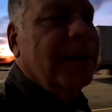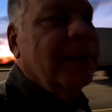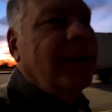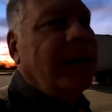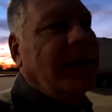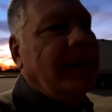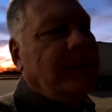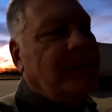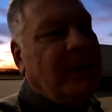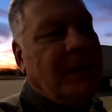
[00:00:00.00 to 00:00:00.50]

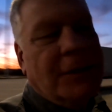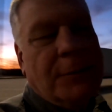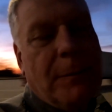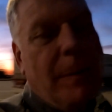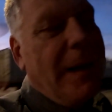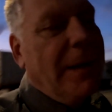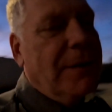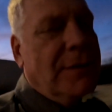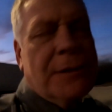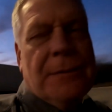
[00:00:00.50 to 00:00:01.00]
they
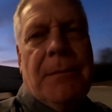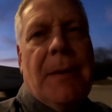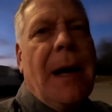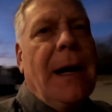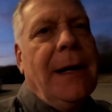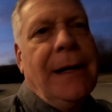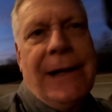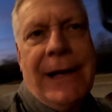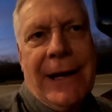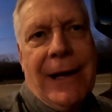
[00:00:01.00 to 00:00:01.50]
dispatched
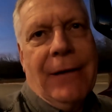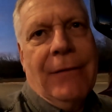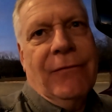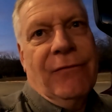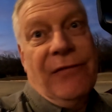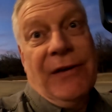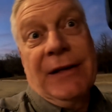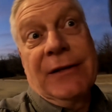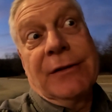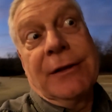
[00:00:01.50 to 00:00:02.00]
somebody out,
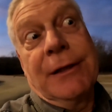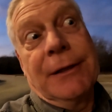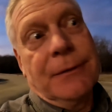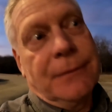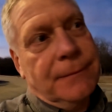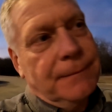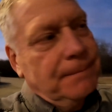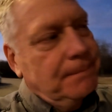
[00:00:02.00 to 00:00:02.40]
fixed it.